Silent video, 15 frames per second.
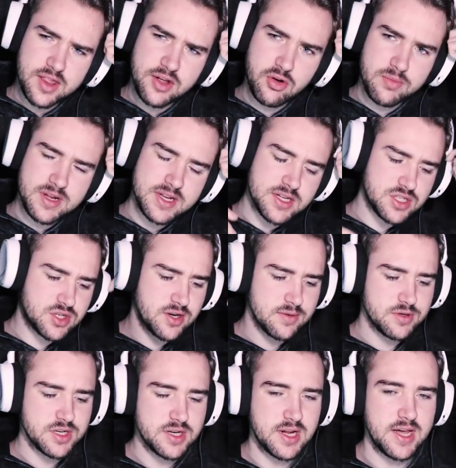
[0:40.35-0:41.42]
link will be in the
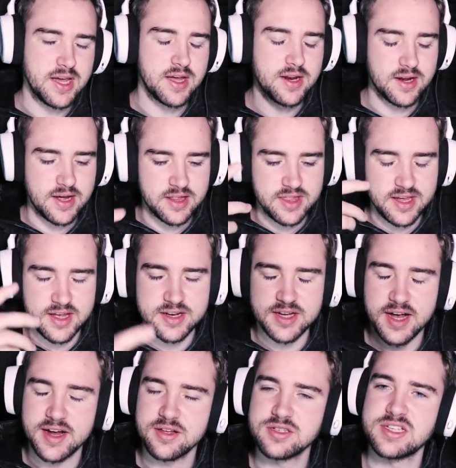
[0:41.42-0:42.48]
description and at the
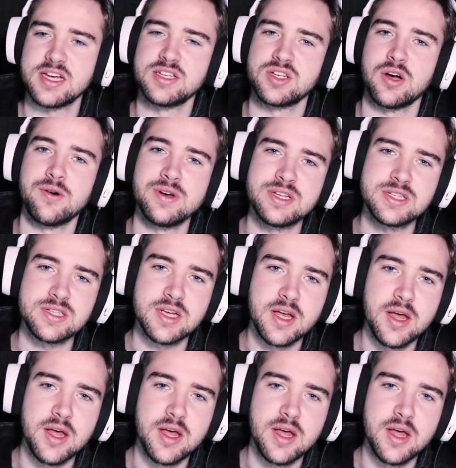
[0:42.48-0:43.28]
end tiles as always.